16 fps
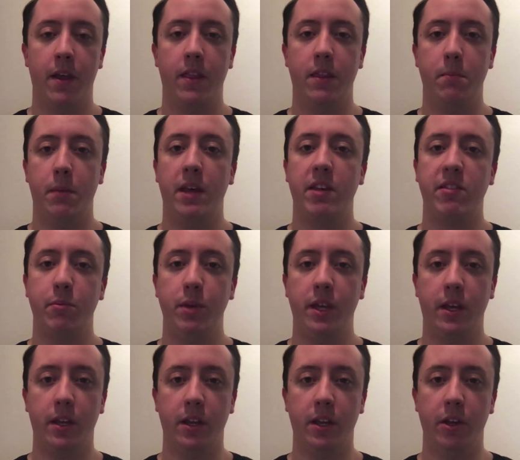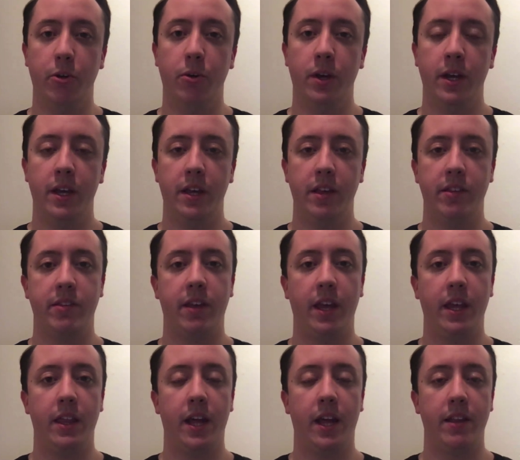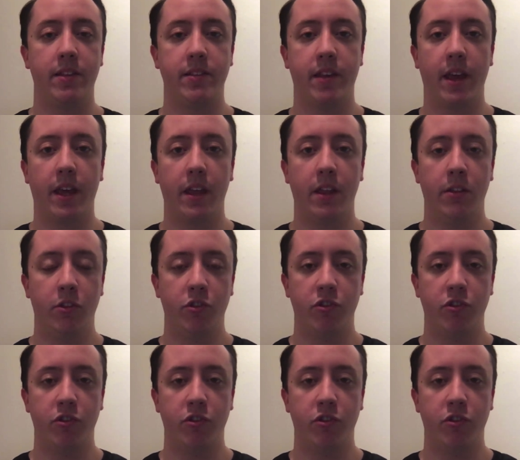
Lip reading: The best we can do is take that second